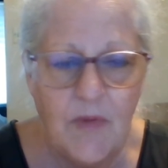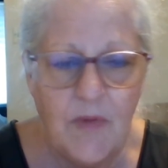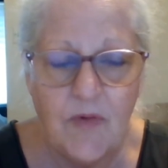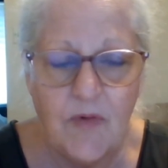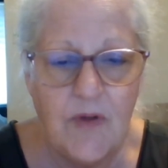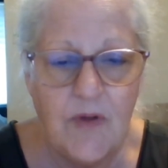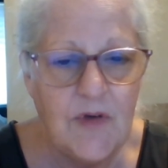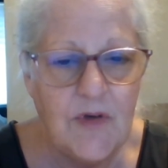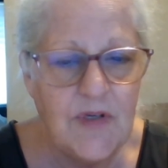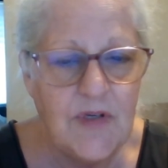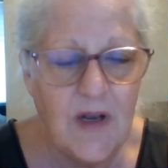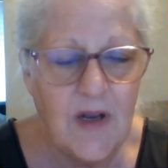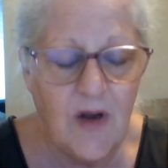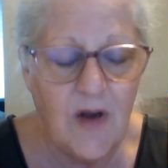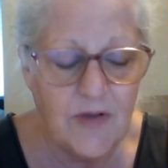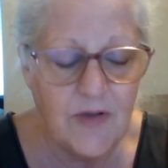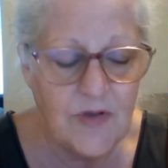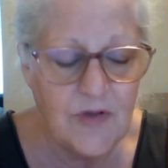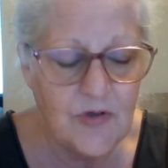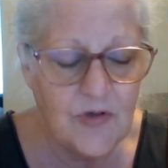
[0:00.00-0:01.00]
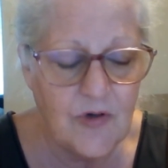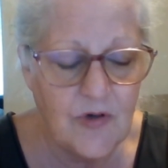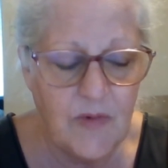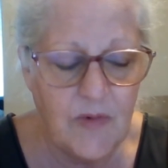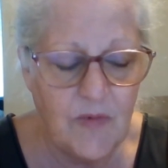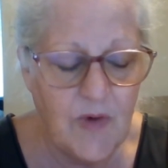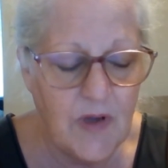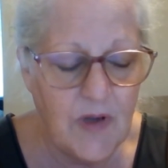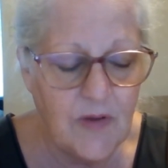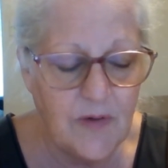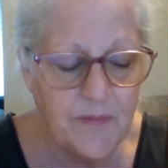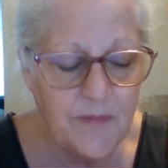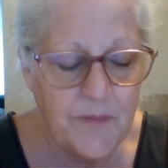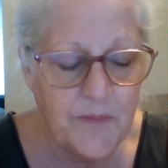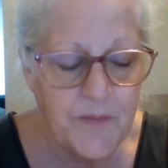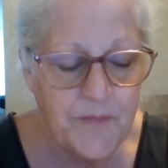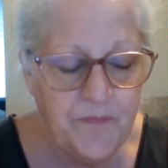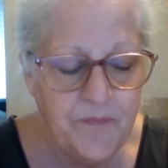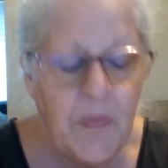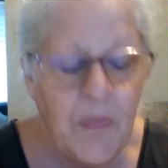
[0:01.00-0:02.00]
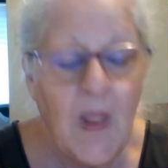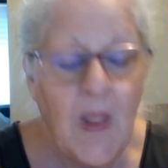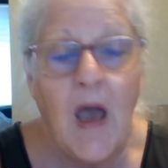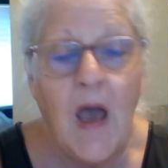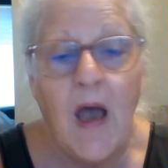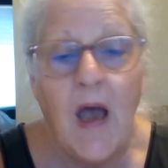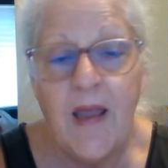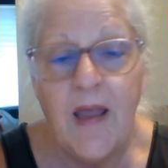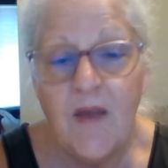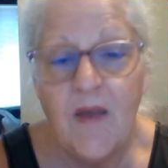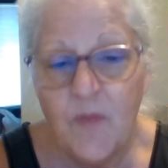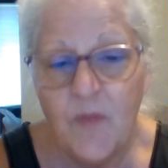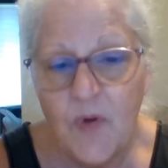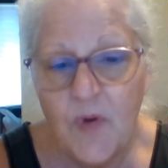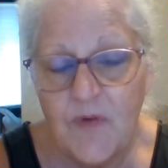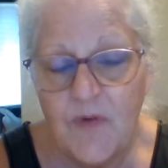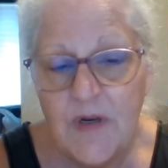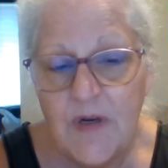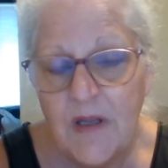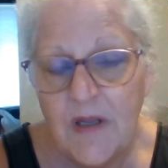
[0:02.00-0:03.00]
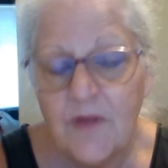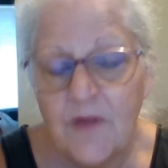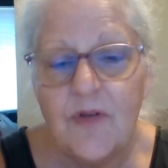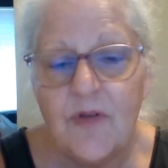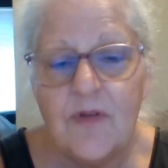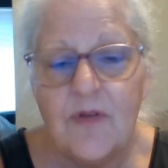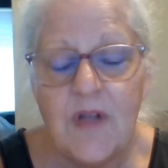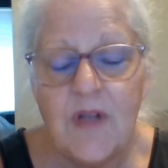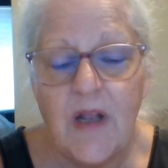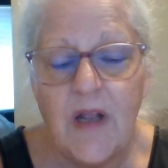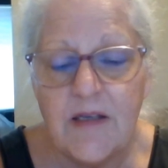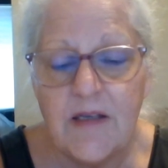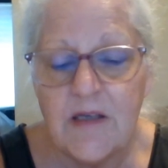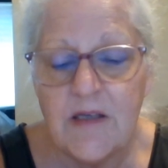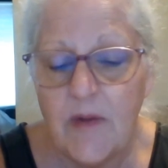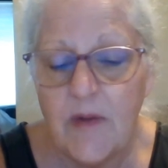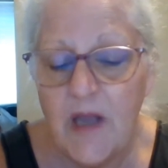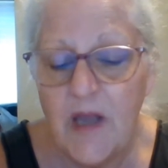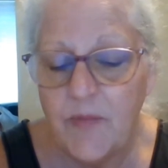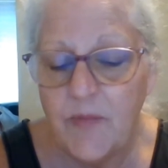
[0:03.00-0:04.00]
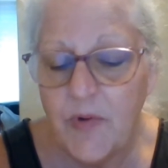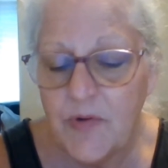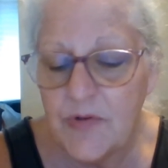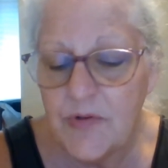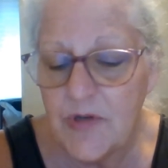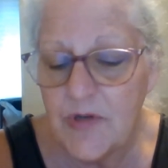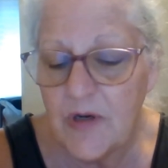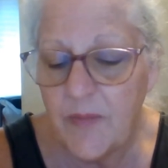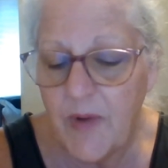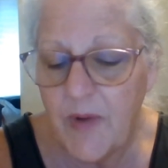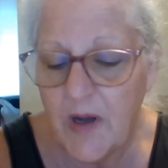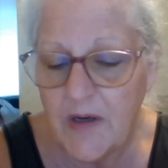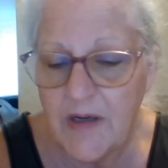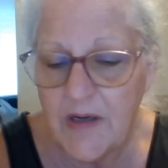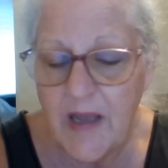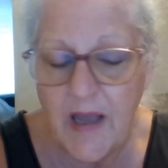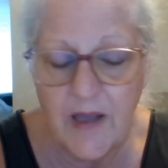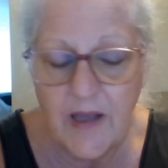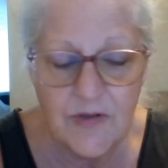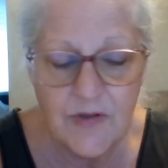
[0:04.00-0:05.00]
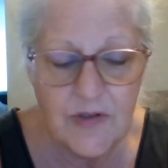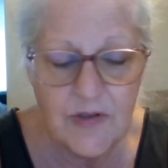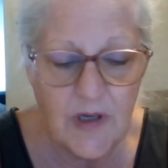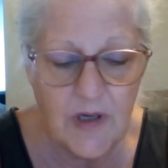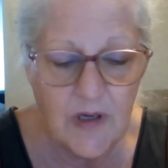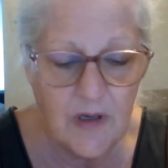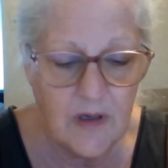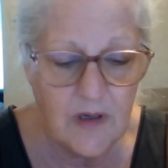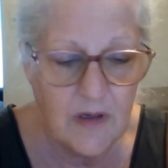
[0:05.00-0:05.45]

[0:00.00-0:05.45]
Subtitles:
we've just had lots of stormy weather. I have moved again since the last time I had posted a podcast.